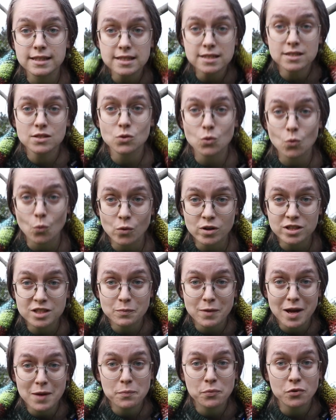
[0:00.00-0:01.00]
this
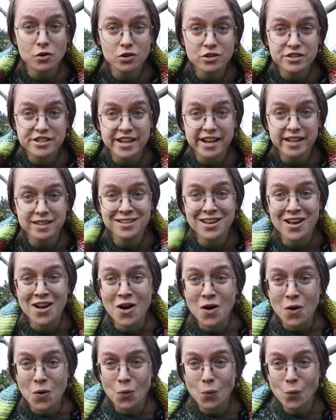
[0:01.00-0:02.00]
was my project
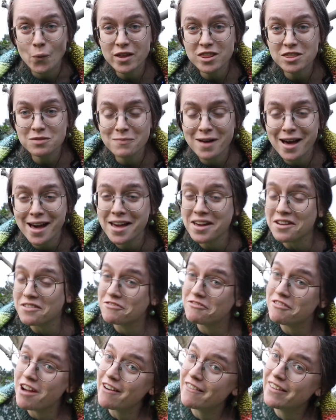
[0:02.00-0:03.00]
with my
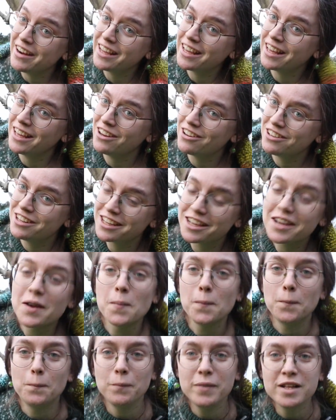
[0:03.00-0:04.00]
very chaotic
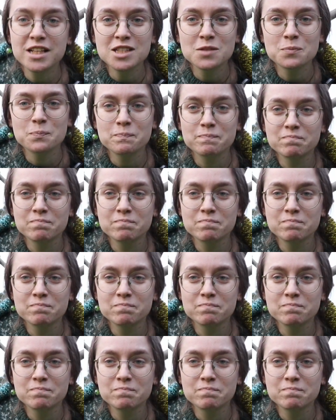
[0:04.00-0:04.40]
mill